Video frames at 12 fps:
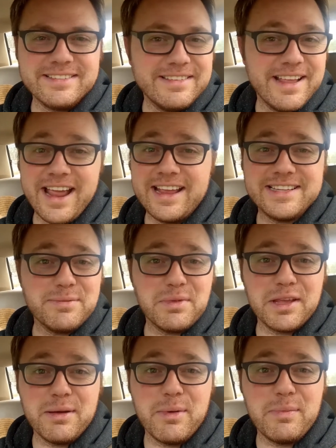had
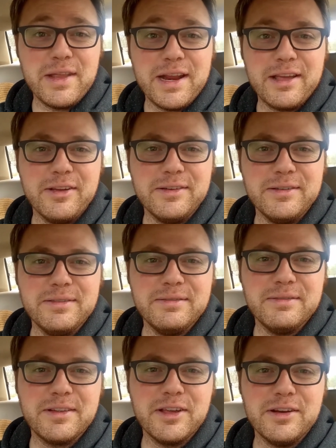something come up that I
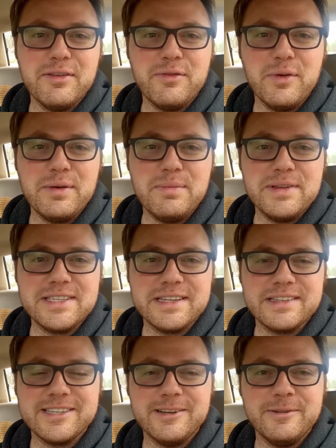couldn't avoid
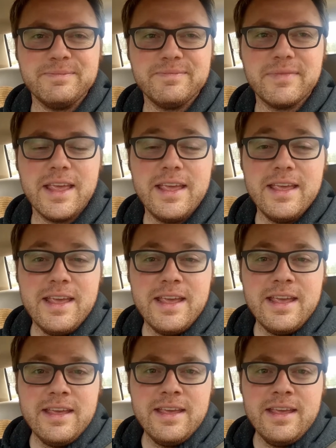missing. So
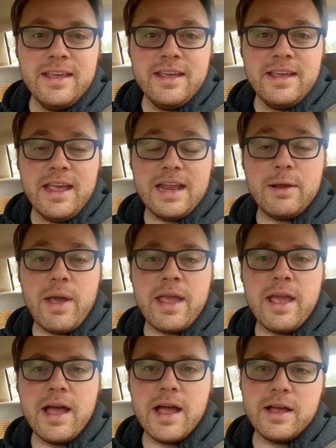anyway,
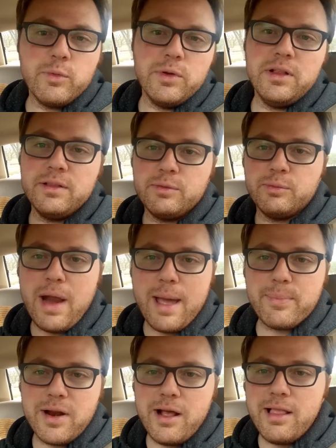we'll
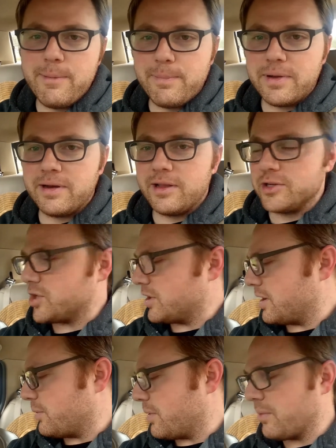wrap it all up, and I'll show
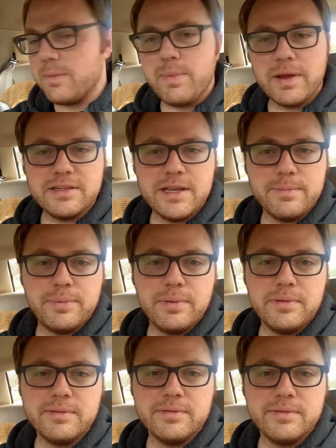you what we picked up
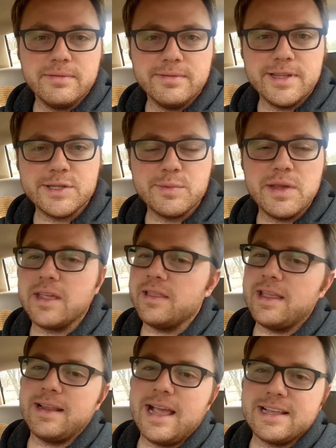this week and
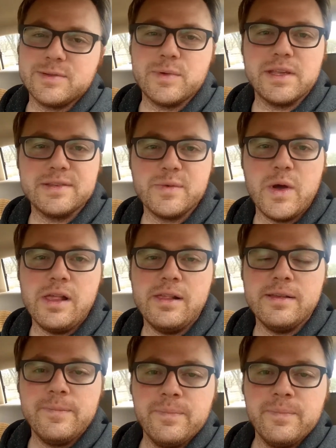then last week as well.